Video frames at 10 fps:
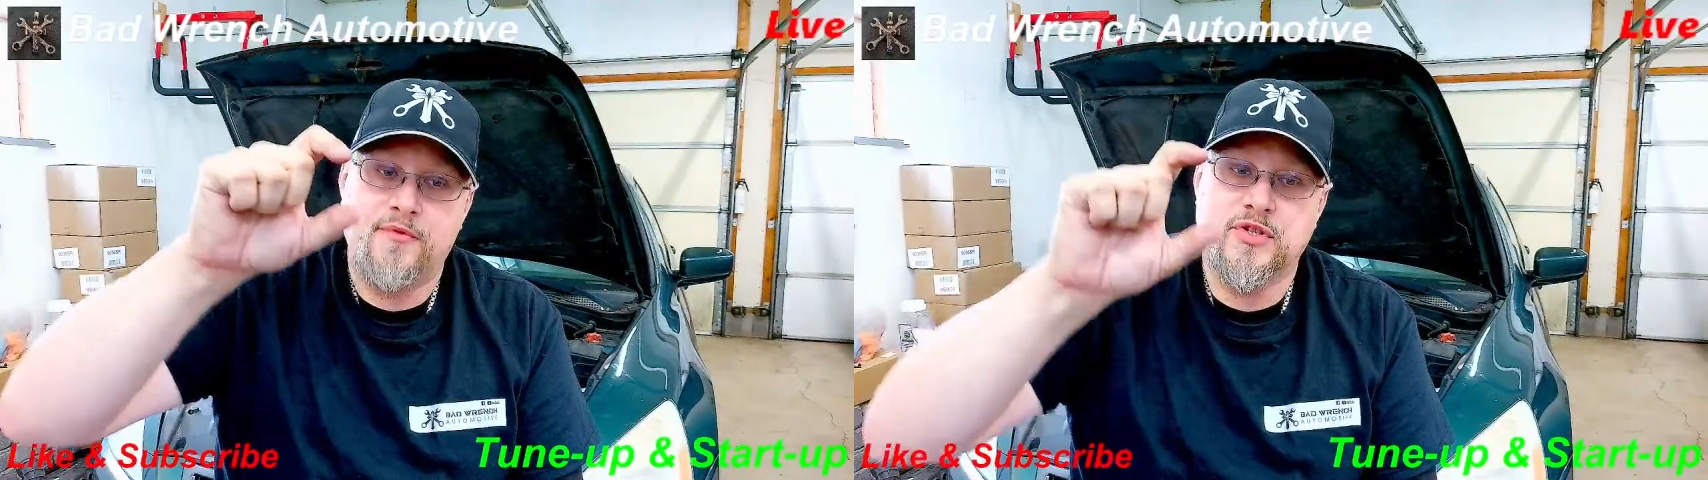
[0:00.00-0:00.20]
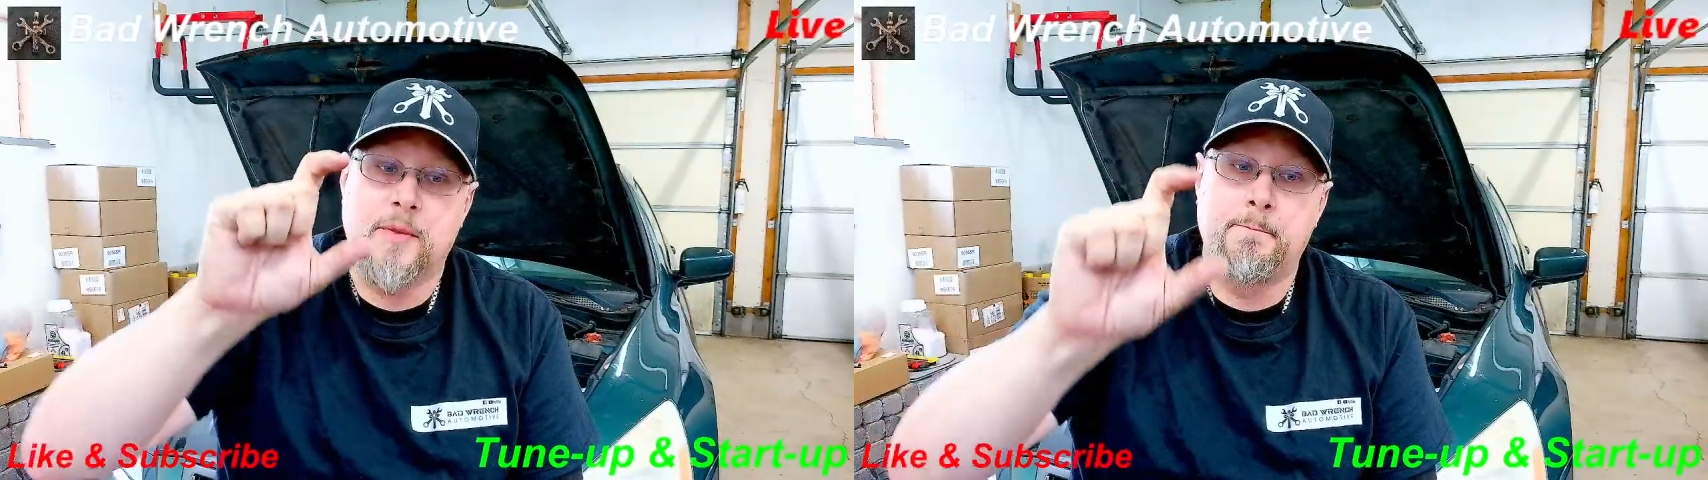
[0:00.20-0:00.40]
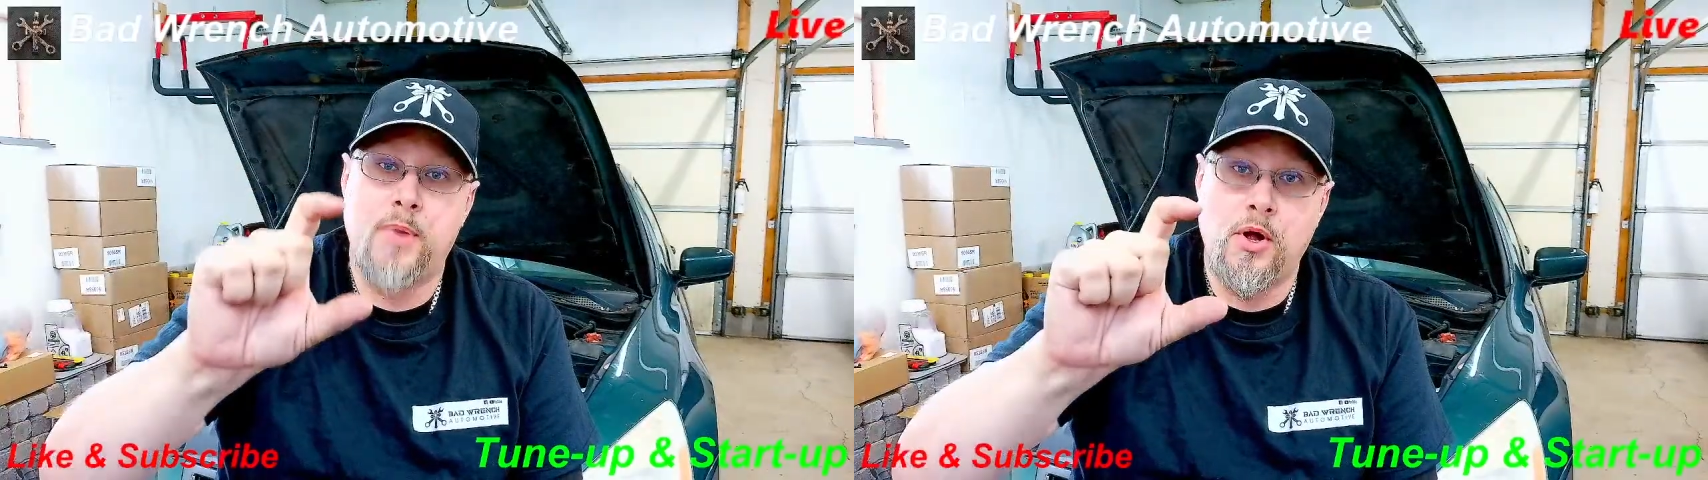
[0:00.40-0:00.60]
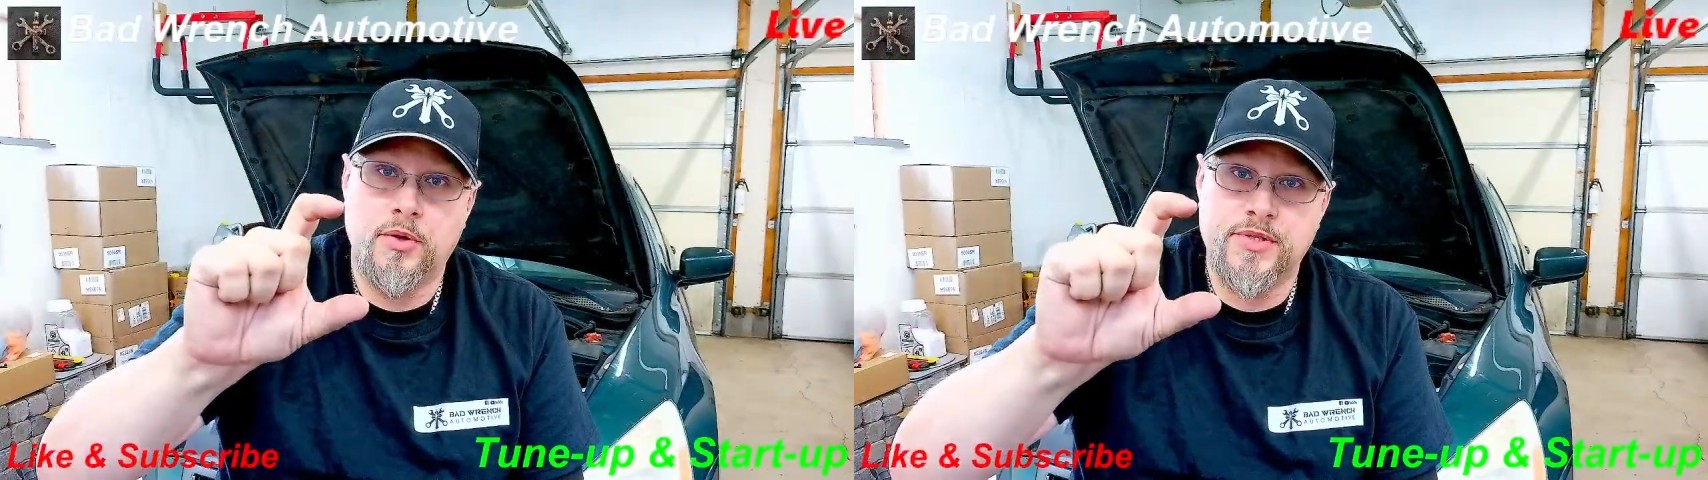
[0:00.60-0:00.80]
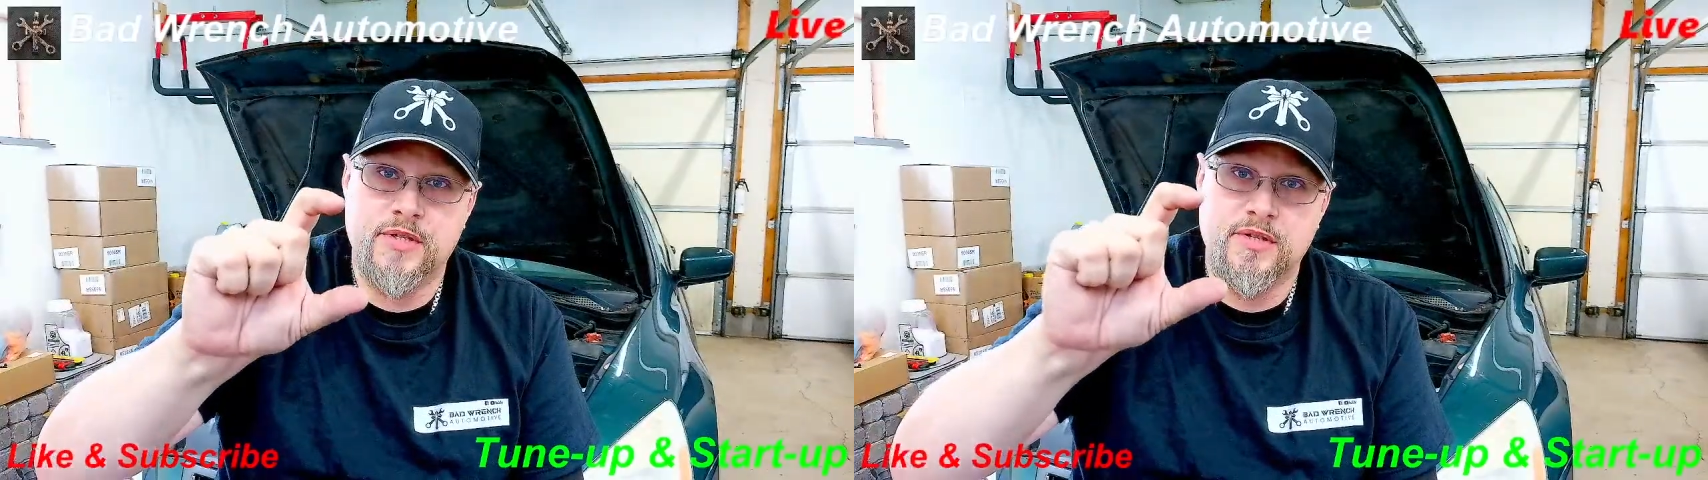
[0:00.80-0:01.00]
If it's a
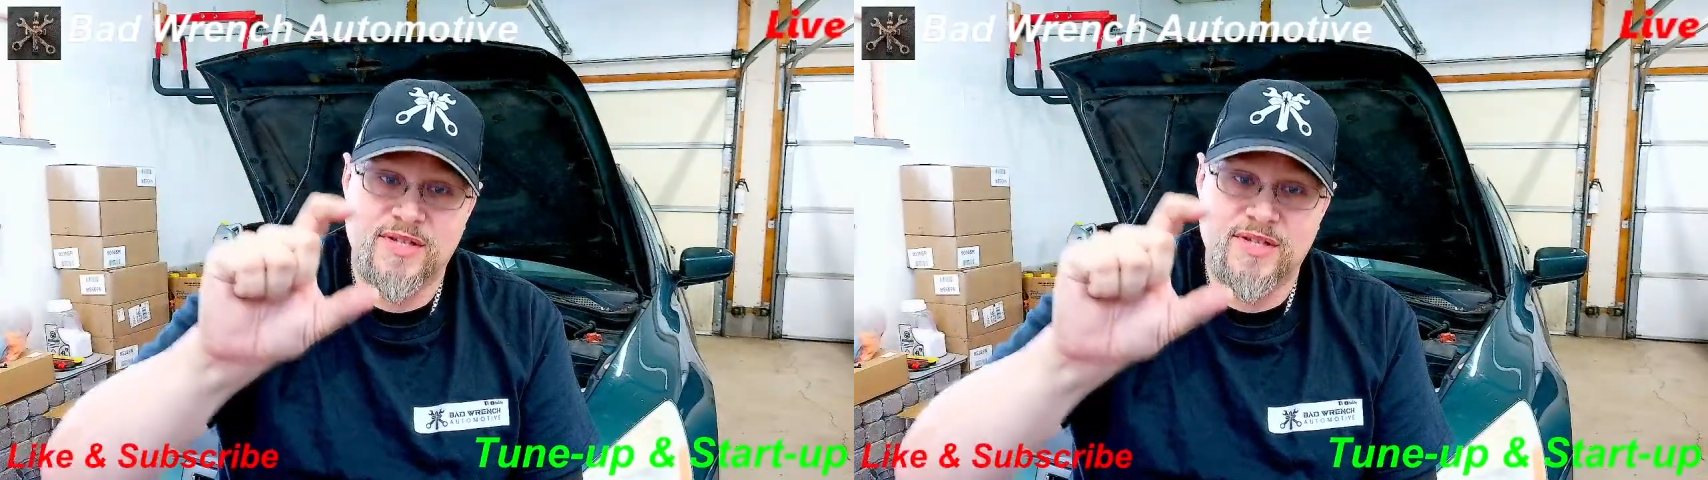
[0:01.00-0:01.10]
bolt